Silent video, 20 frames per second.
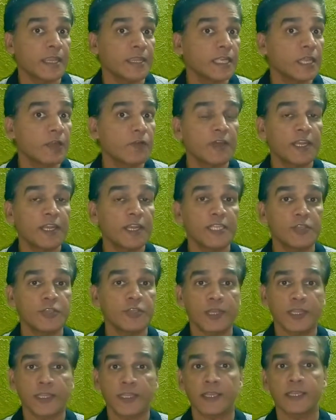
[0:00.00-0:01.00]
and governing
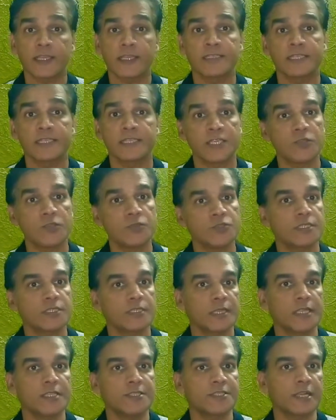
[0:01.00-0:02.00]
your data is a
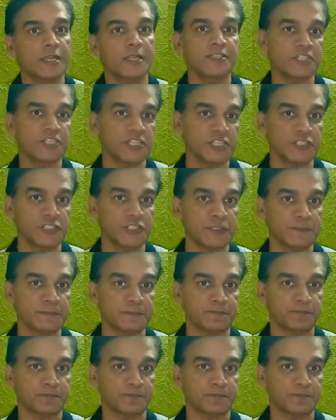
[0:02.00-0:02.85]
huge cultural change.